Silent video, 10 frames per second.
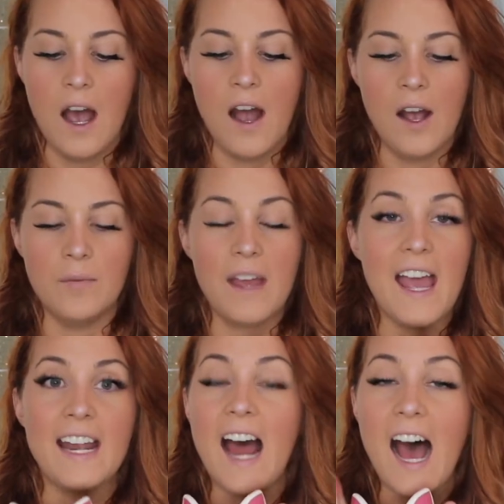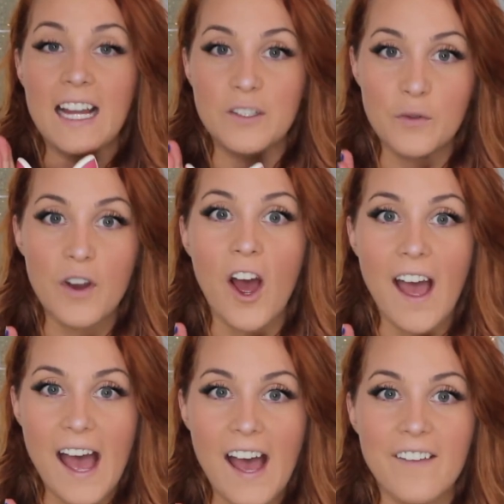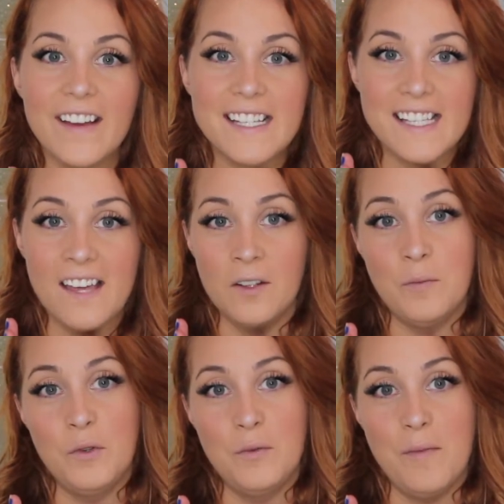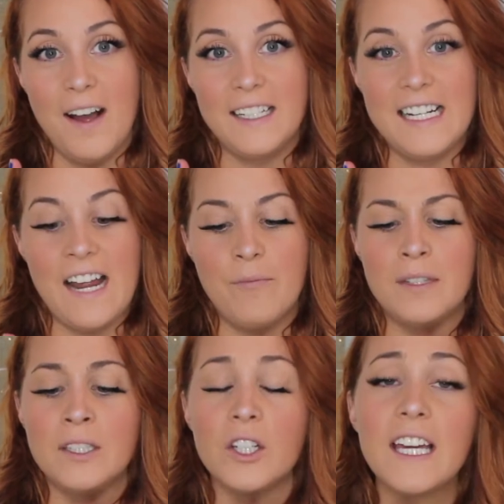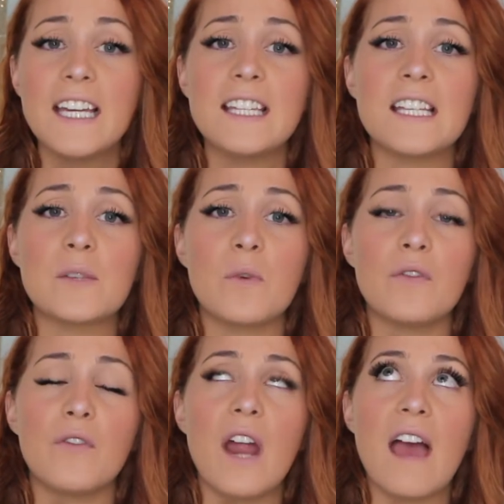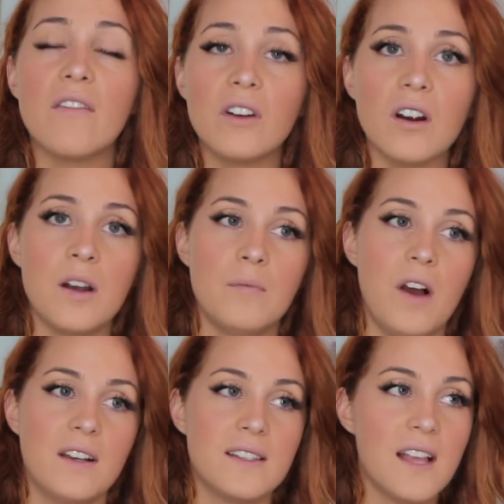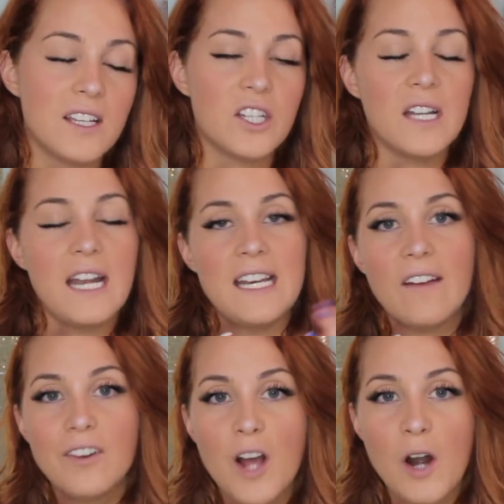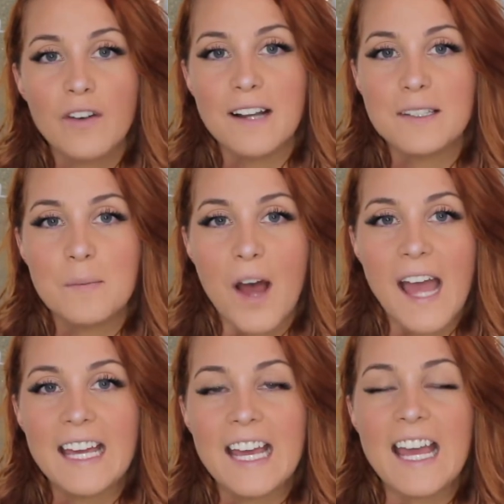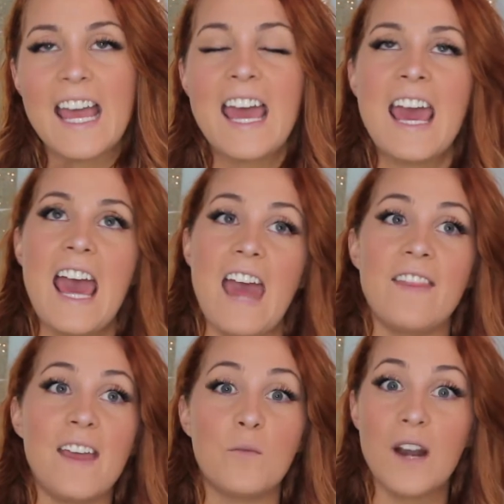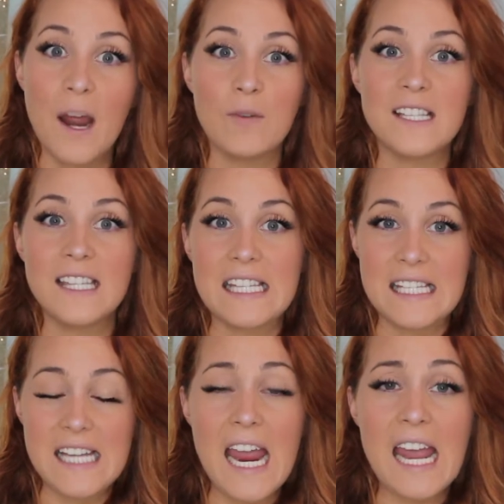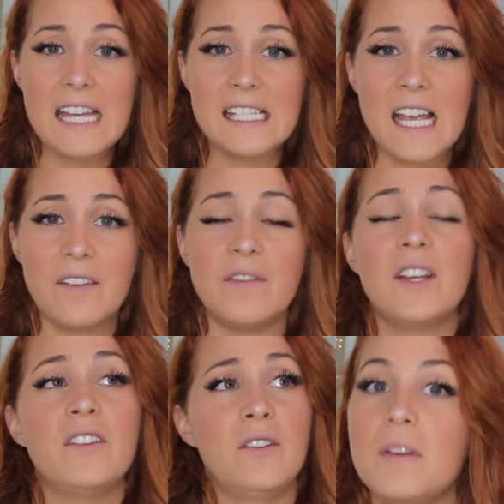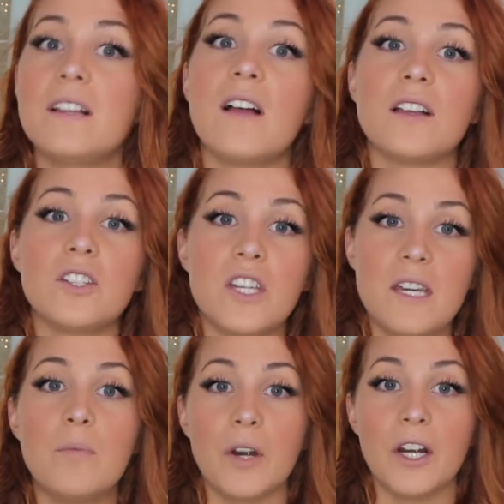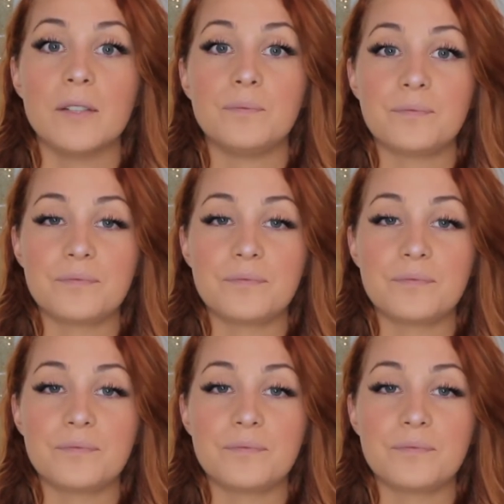And I do not have a Sailor Moon mug, and I've been looking at this one forever on Box Lunch and I never got around to buying it. And then when I was in the States, I figured it'd be a lot cheaper